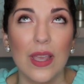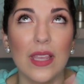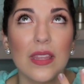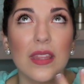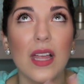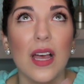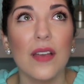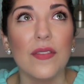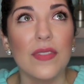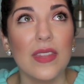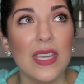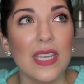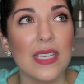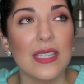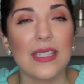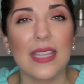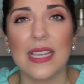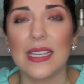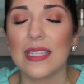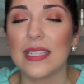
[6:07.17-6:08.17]
I love
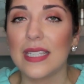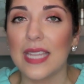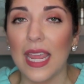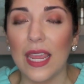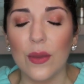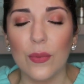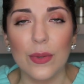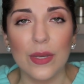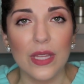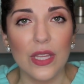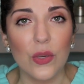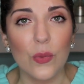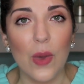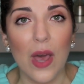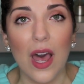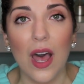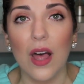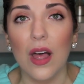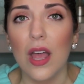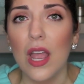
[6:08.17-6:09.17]
these. They stay really
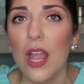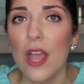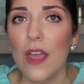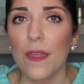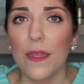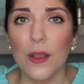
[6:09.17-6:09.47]
well.